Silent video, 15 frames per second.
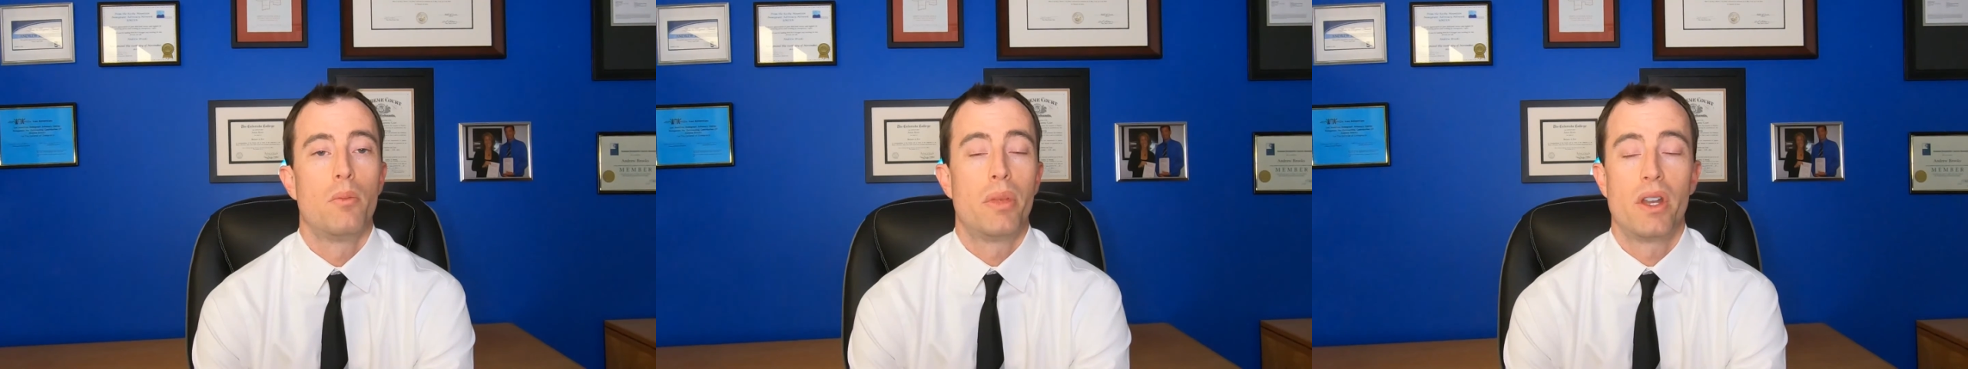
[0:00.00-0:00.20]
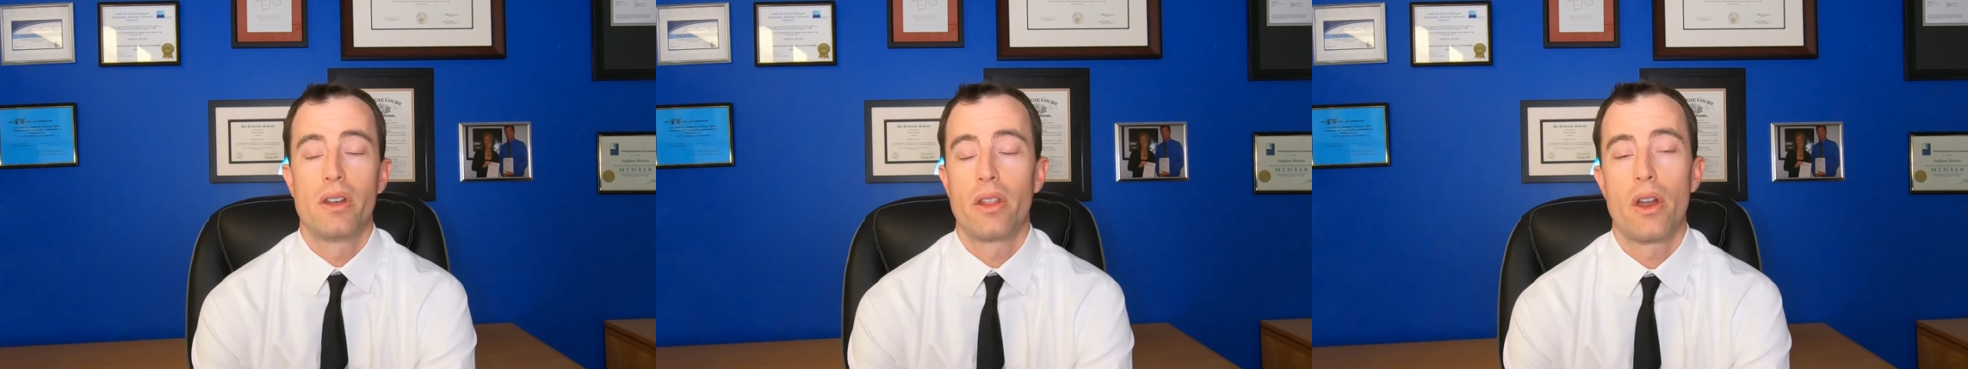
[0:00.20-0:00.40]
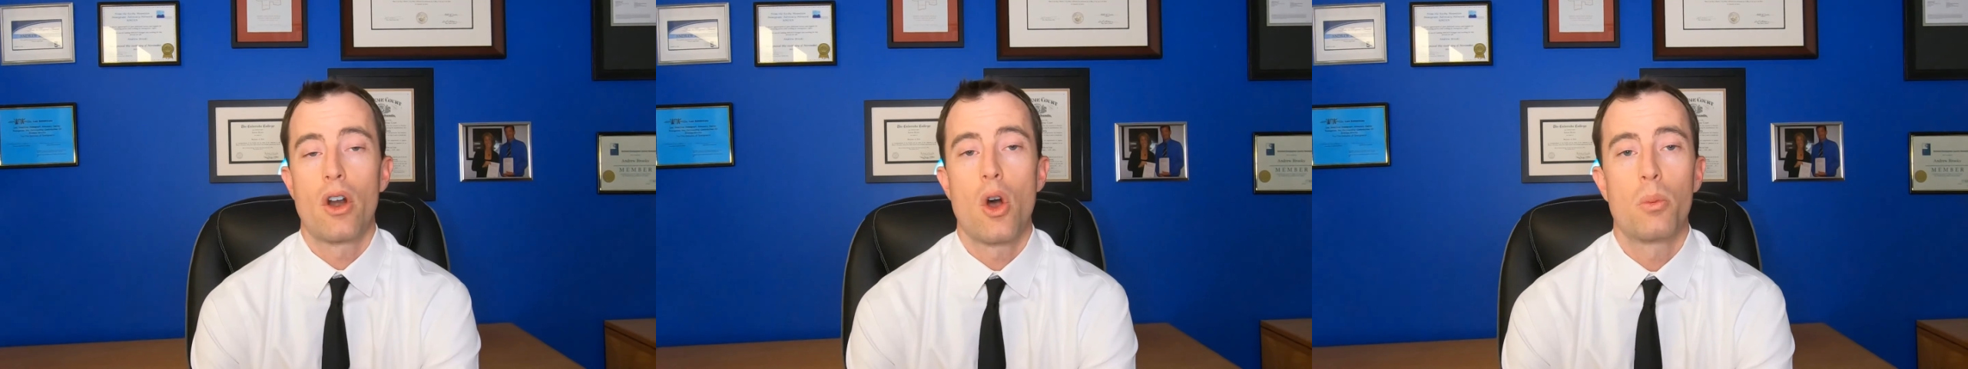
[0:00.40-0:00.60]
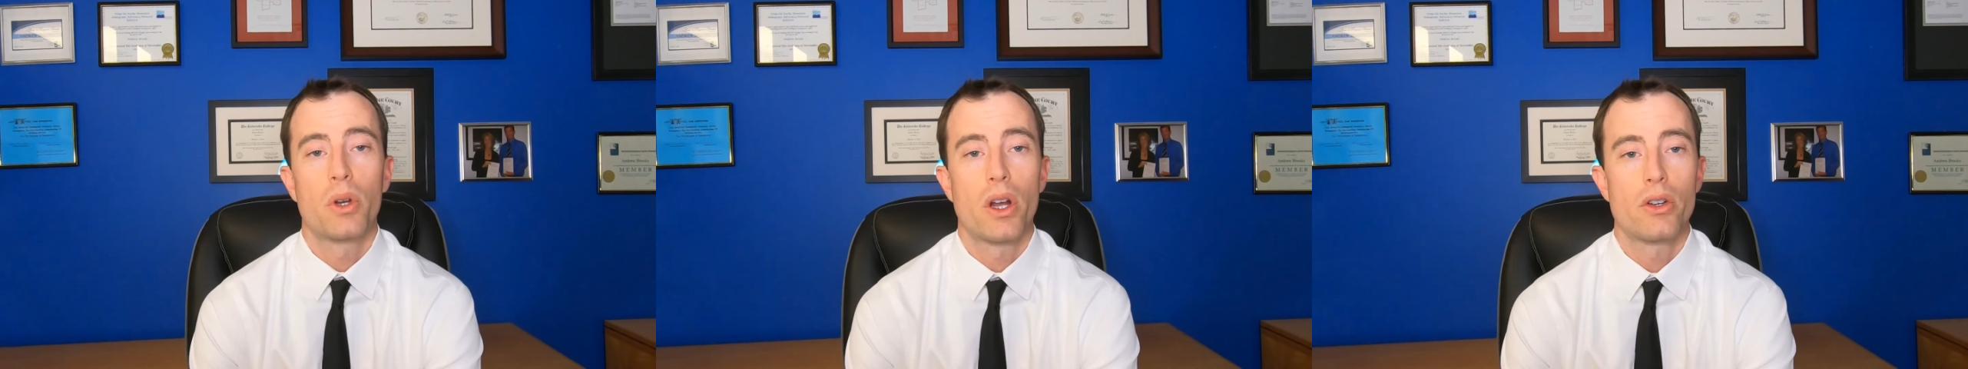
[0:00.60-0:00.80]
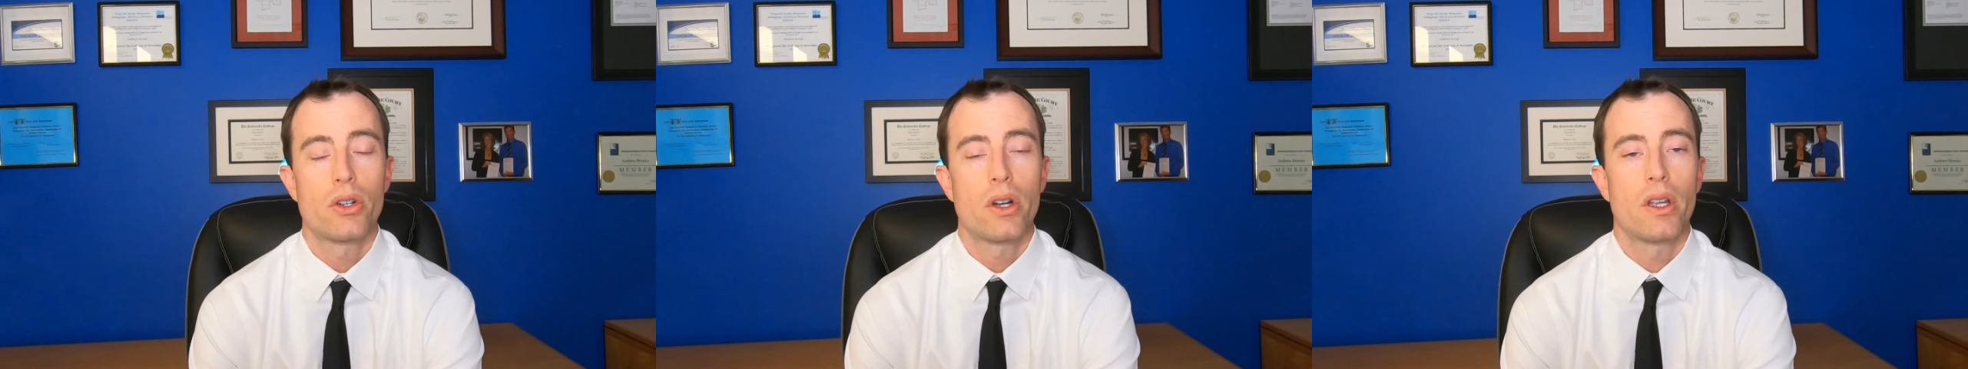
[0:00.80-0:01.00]
been to their home
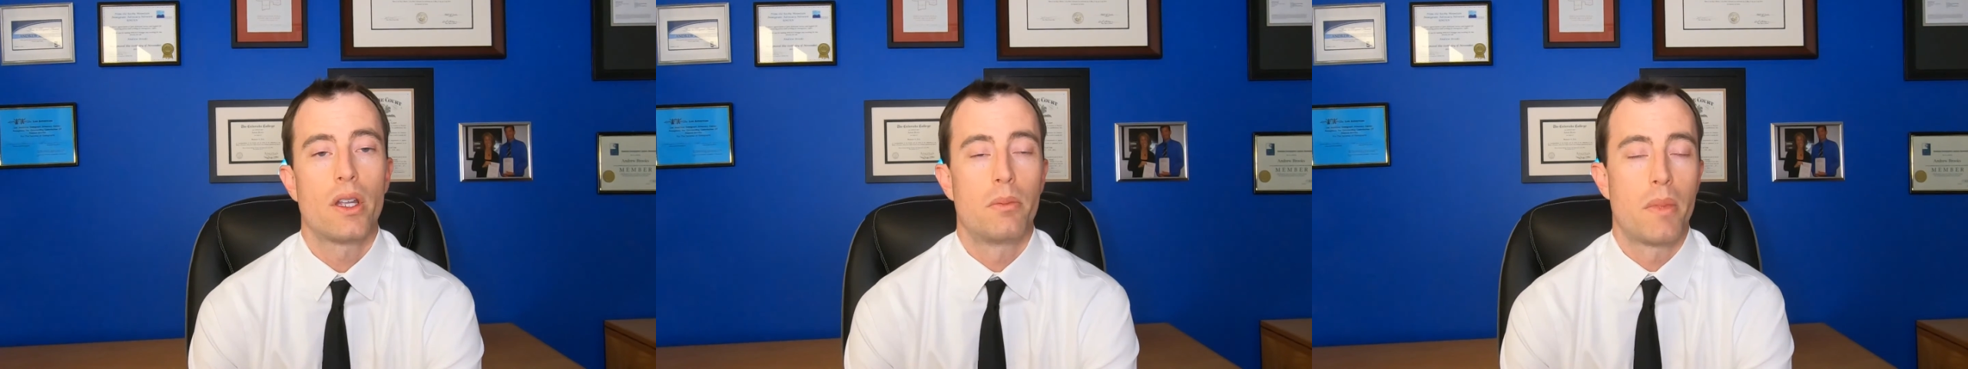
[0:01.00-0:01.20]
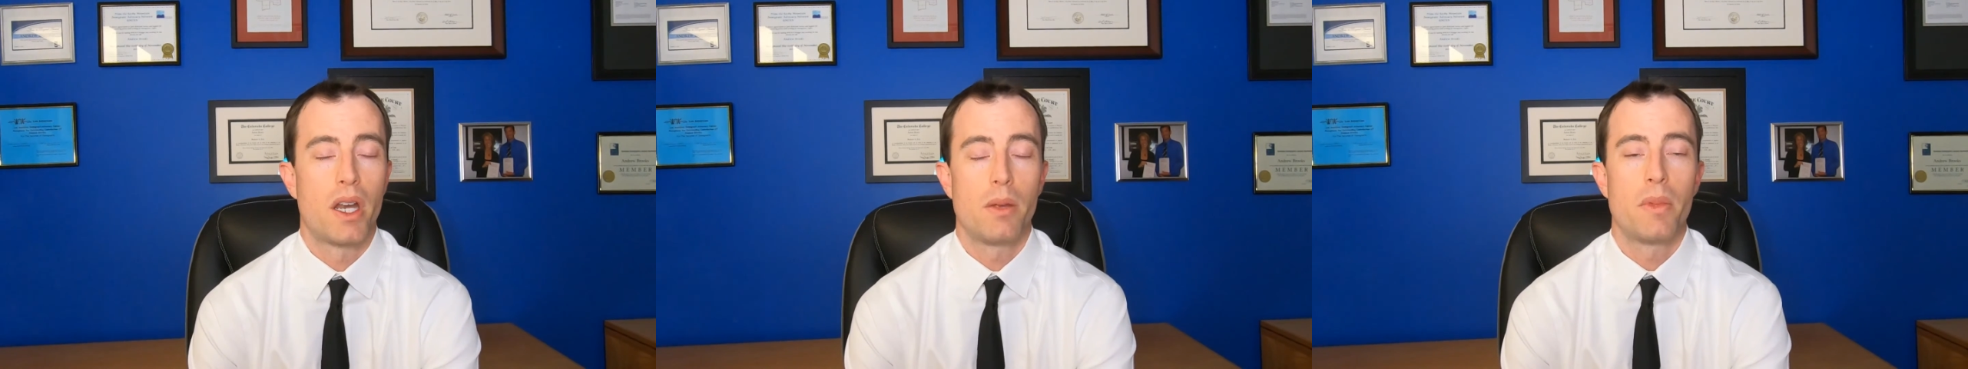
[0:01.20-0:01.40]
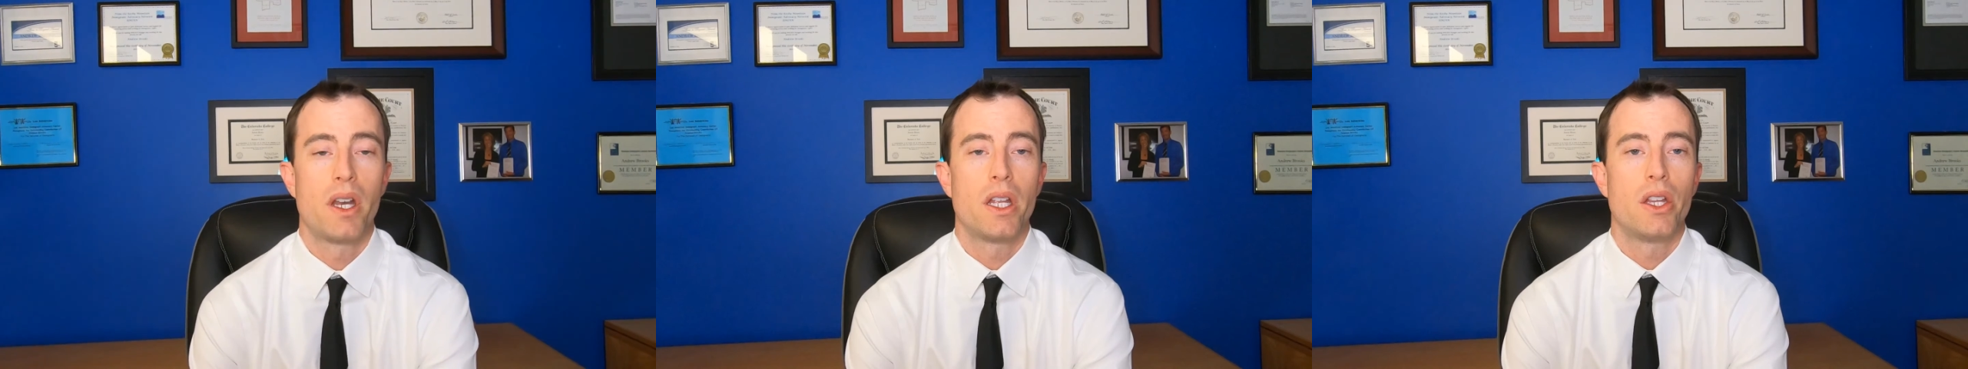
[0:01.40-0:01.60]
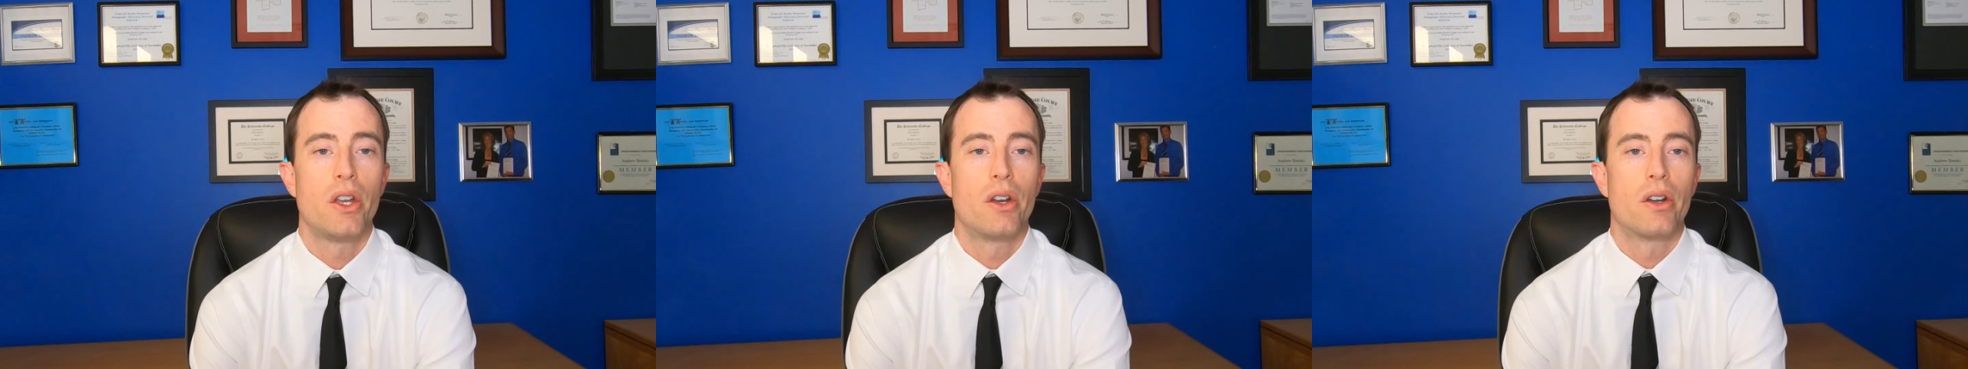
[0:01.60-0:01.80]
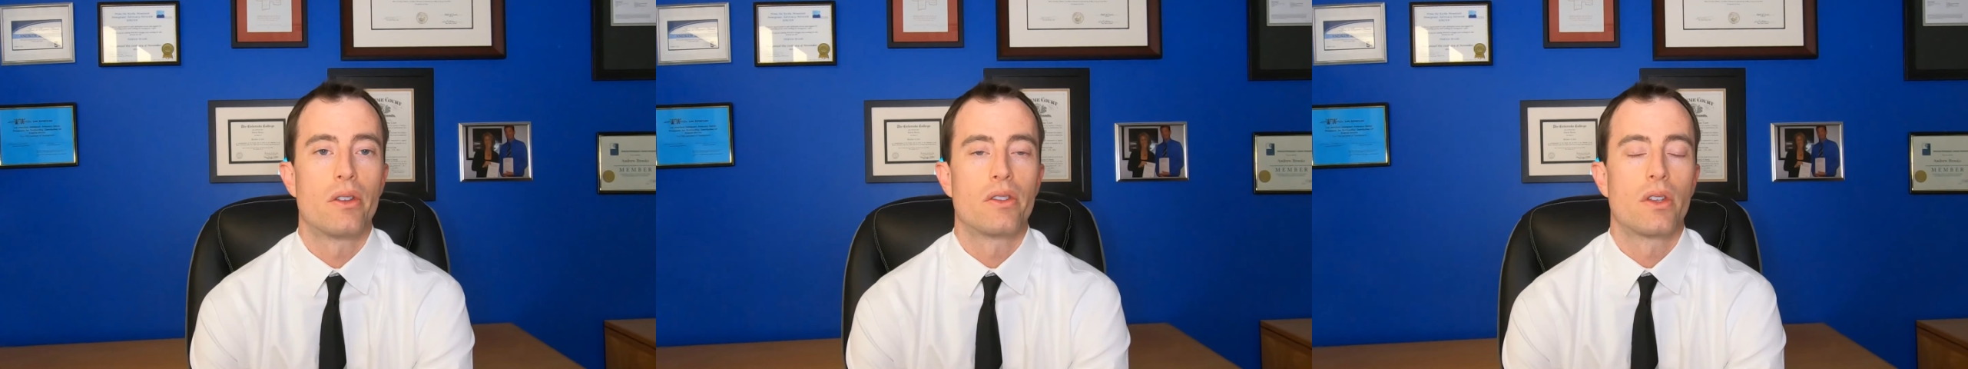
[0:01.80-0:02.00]
country in many, many
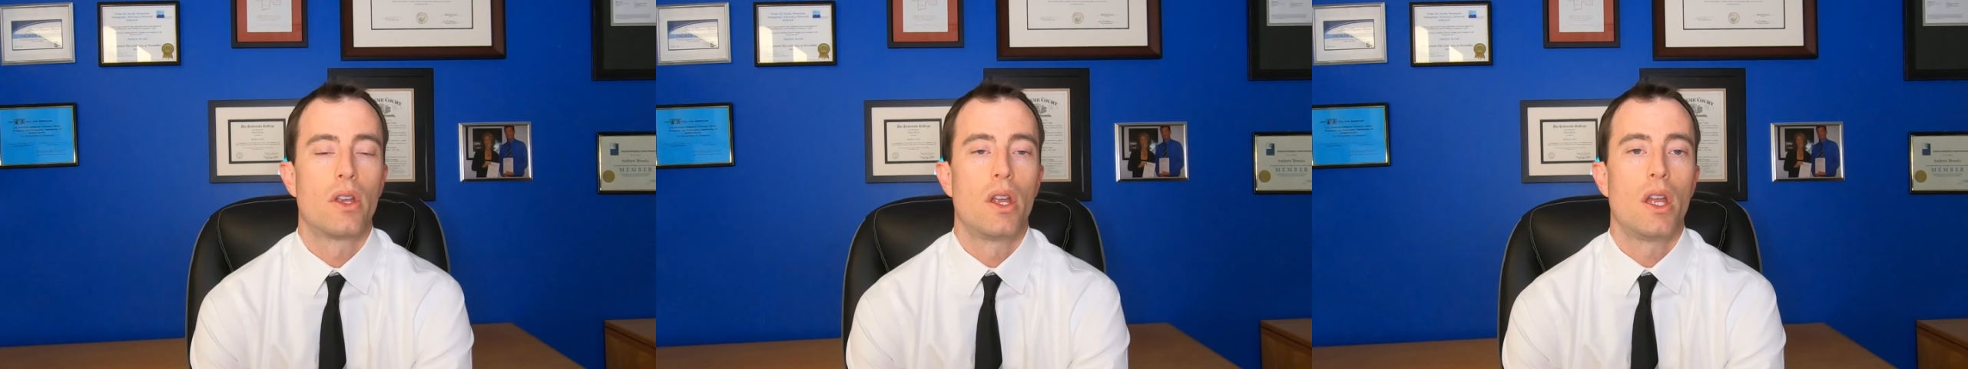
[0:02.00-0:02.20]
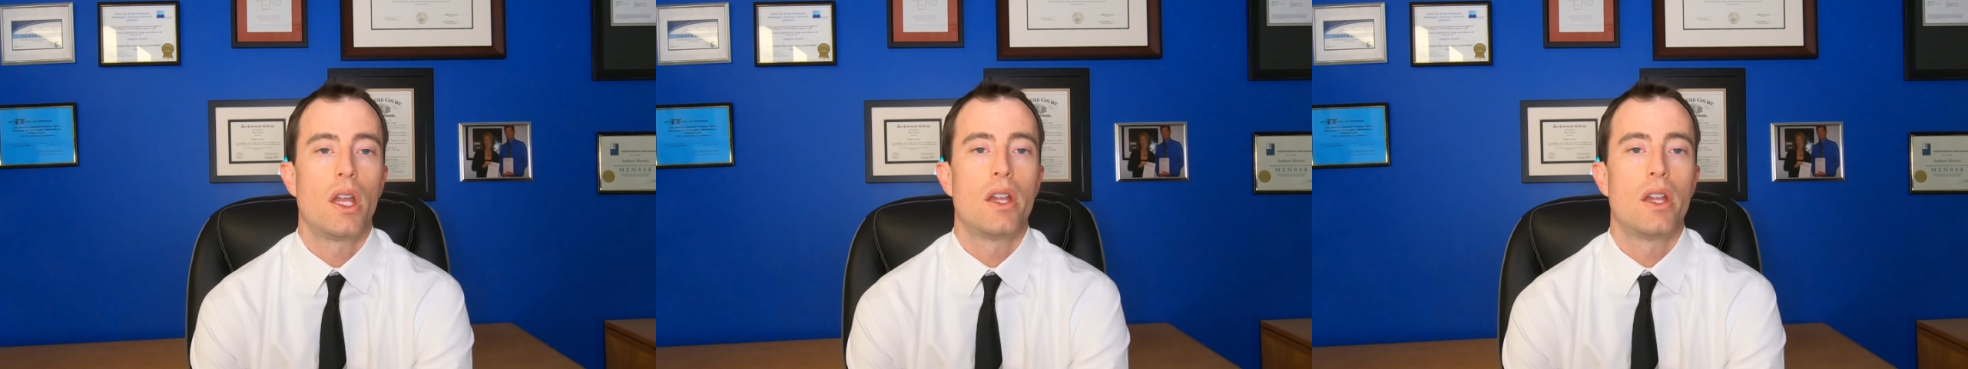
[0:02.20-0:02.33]
years.